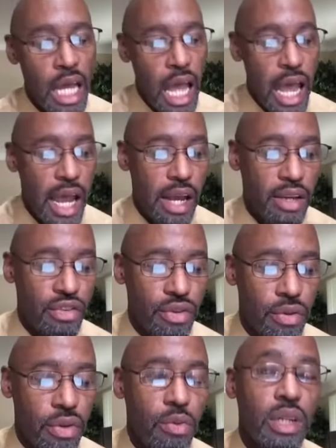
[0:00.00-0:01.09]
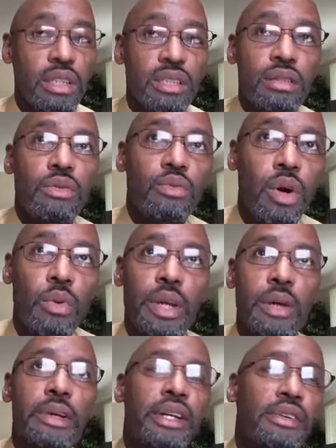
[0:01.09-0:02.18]
And Judah was what
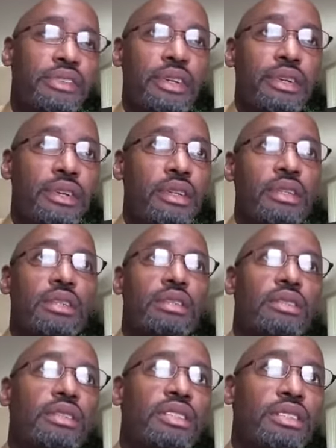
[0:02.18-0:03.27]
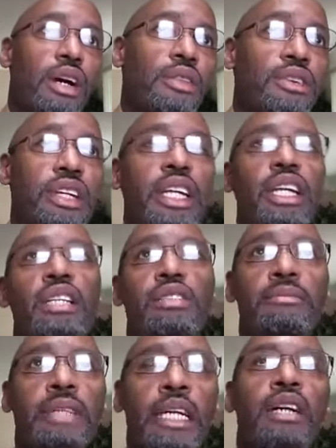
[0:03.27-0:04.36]
we consider the, the southern
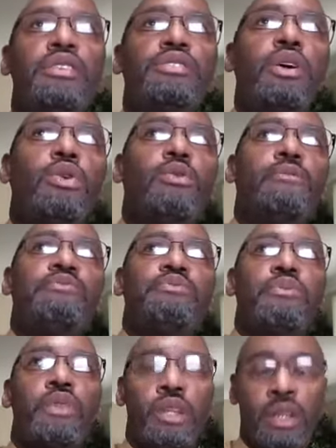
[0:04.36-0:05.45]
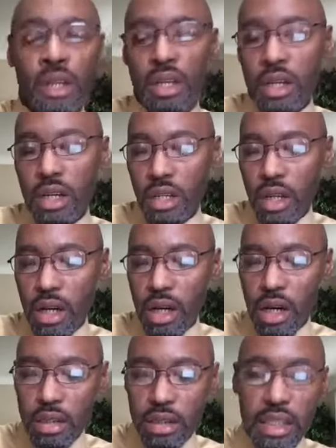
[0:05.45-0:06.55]
kingdom. So,
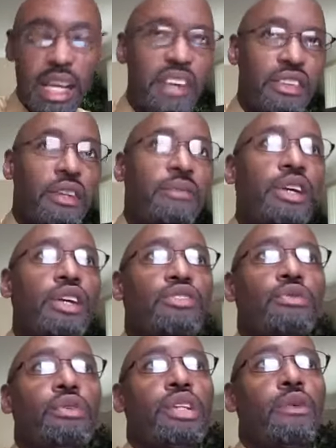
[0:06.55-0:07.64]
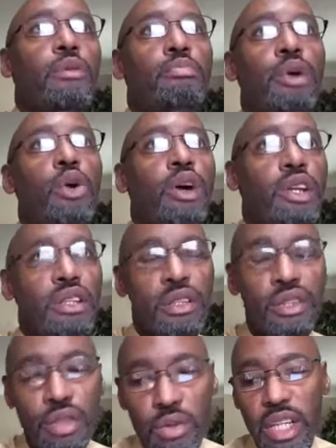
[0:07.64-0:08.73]
uh, the nation of Israel, they were broken into
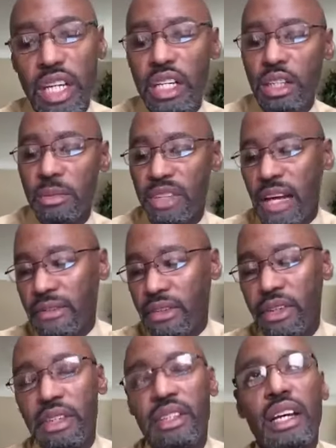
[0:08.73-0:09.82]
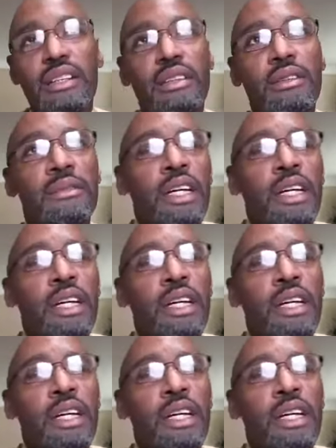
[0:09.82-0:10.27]
two kingdoms after the death of